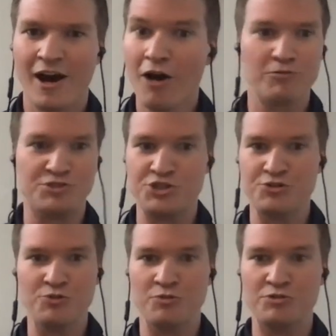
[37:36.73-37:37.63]
Oh, do
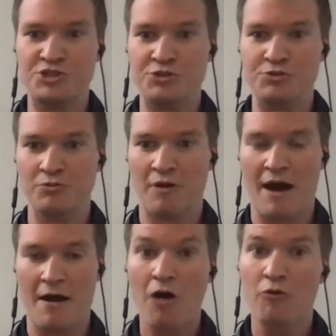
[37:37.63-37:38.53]
you do you?
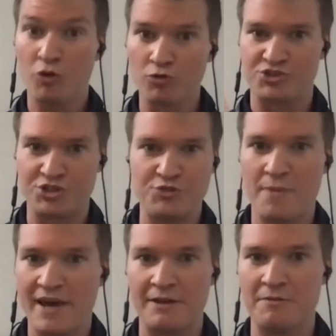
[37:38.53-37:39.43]
Oh, cool. So you
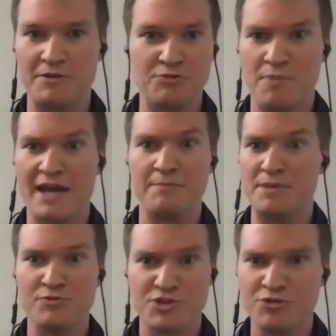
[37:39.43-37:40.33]
main you main
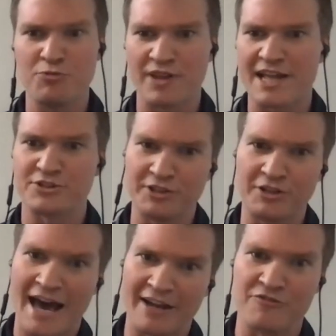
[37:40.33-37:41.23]
Mewtwo? Well, that's a
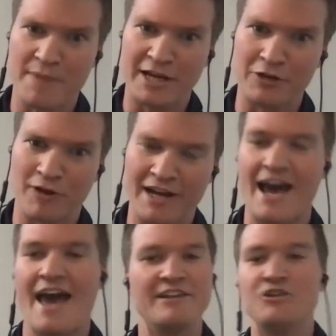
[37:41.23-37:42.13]
little out of meta right now,
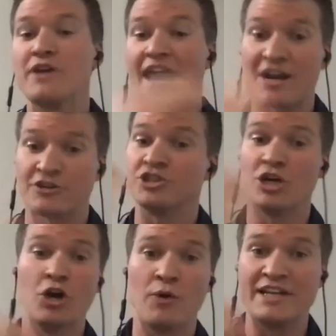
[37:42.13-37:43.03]
and you can actually
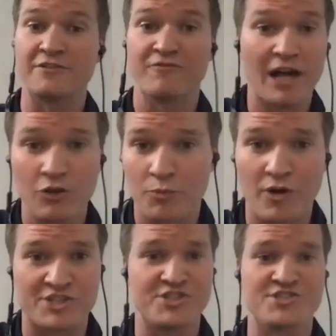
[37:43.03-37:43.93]
go into follow up
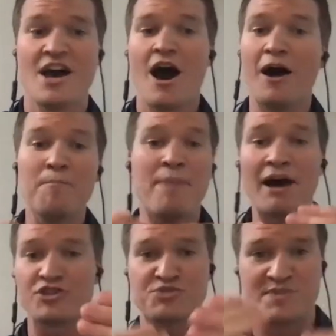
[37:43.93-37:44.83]
questions
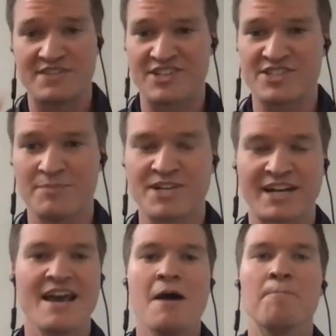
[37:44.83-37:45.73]
about the specific
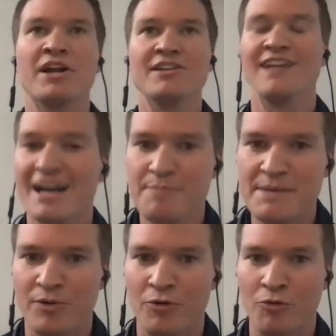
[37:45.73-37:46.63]
subject. But a lot of
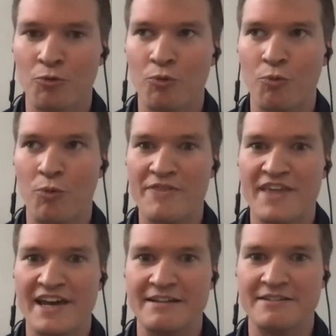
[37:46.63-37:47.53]
people, when
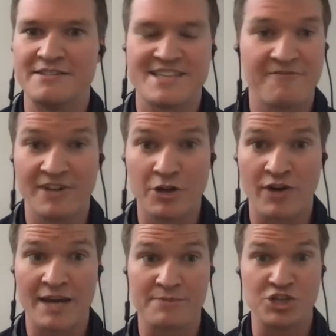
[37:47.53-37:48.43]
they say video
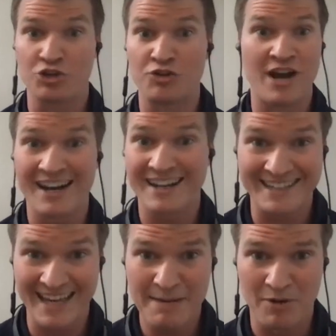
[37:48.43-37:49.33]
games and you're not a
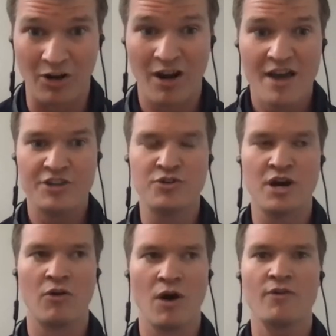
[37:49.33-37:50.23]
gamer, you
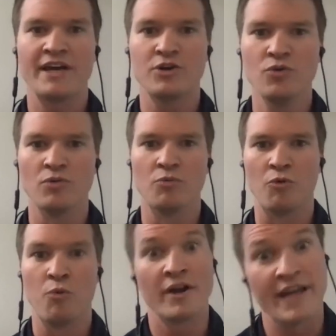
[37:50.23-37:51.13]
go, okay, cool. Well,
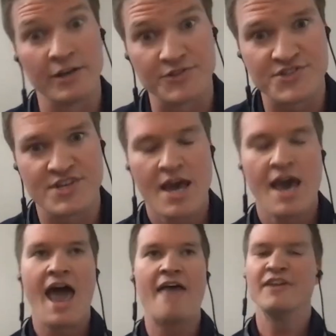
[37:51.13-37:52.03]
what else?
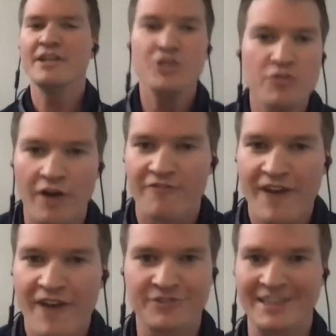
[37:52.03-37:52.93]
And then you
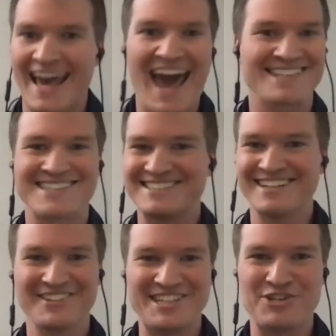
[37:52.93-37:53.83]
effectively
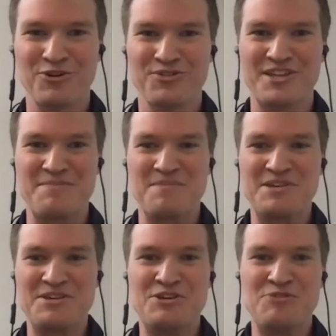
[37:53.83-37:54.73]
accidentally told them,
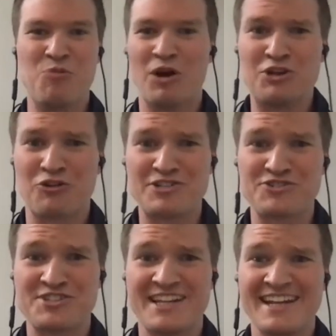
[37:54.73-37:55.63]
what you're
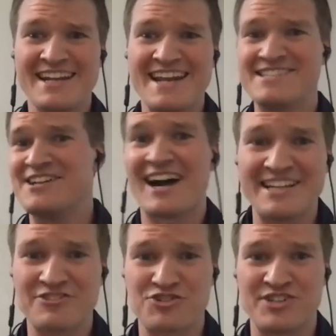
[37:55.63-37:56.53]
interested in is not
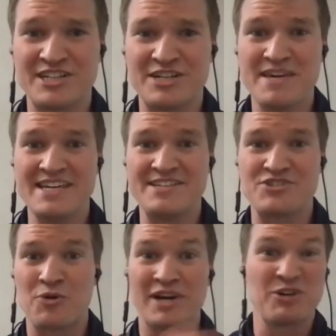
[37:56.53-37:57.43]
interesting to me,
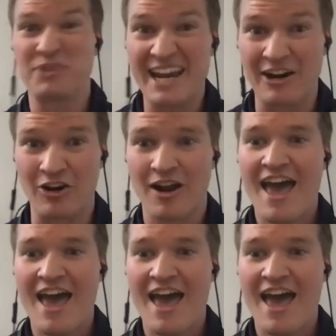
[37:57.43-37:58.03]
so I don't care.